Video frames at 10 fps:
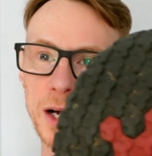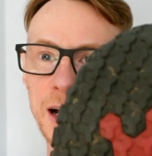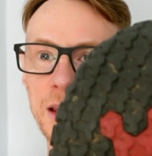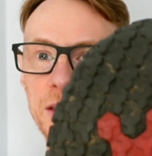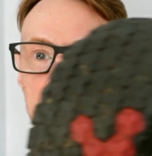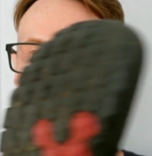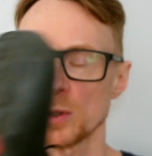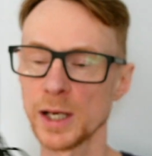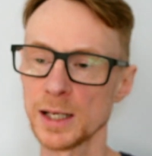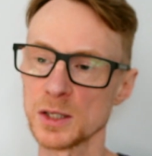and this
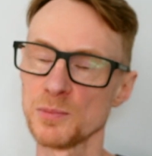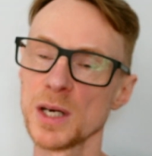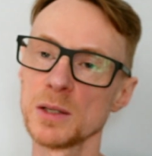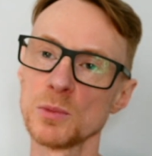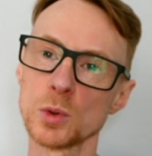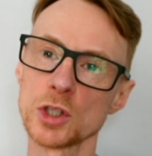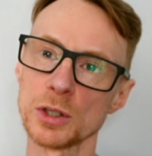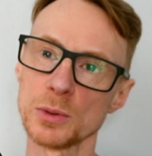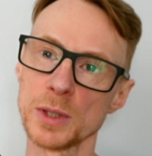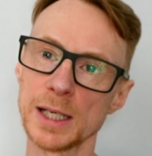one as a minimal
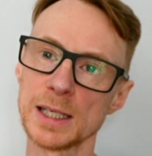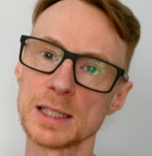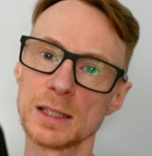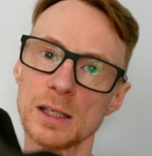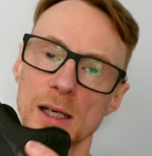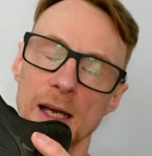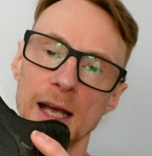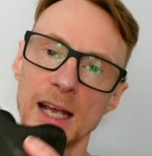shoe is that